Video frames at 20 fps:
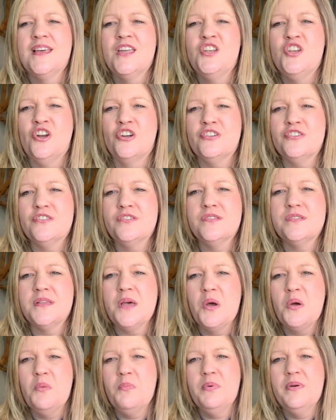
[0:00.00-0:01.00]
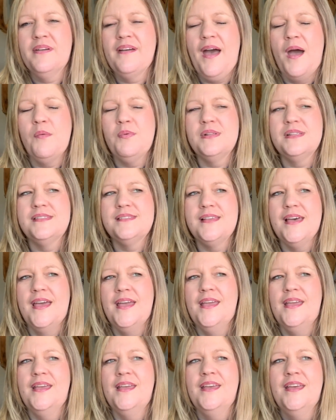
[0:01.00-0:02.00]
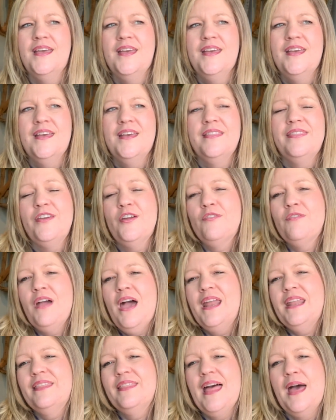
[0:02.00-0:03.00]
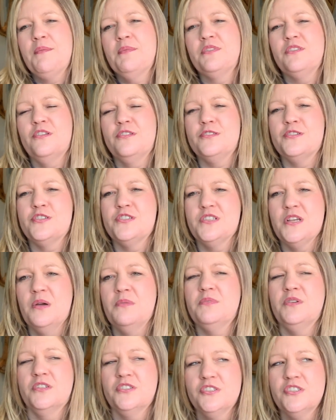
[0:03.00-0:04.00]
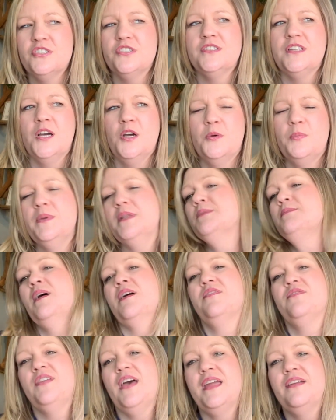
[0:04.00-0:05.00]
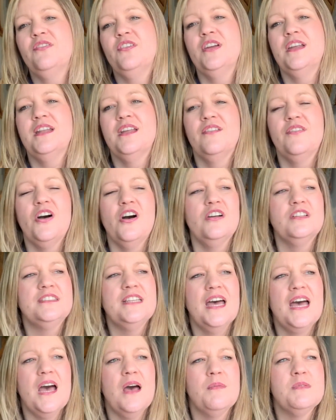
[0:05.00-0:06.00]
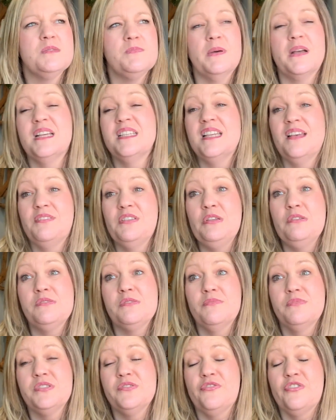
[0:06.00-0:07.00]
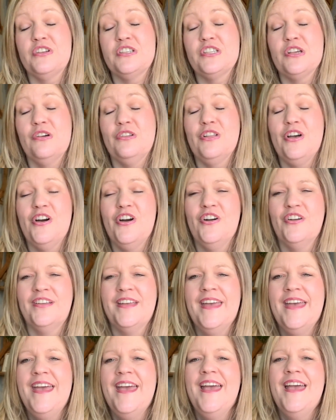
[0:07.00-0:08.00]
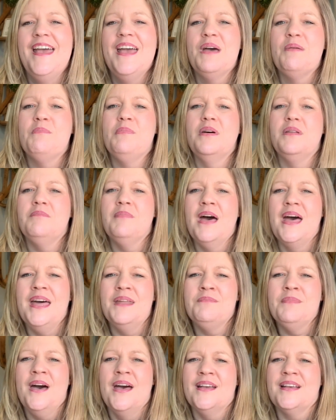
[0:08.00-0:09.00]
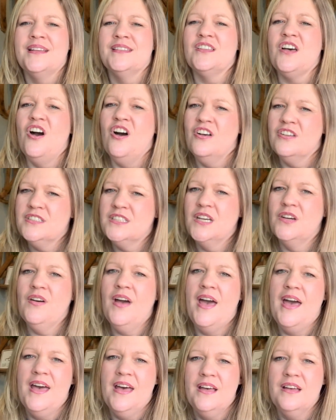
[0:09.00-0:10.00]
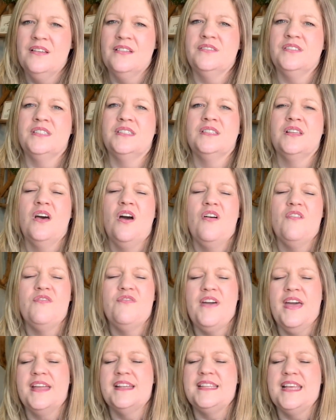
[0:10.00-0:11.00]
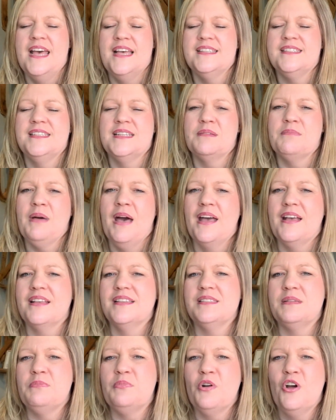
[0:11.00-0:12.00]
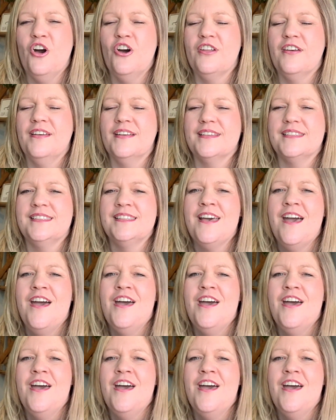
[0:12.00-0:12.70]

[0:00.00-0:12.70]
Nurture Soap, I would say they're right in line with Nurture Soap. Nurture Soap is my favorite of all times because I've used them for so long. But Mad Micas also has fantastic micas and products.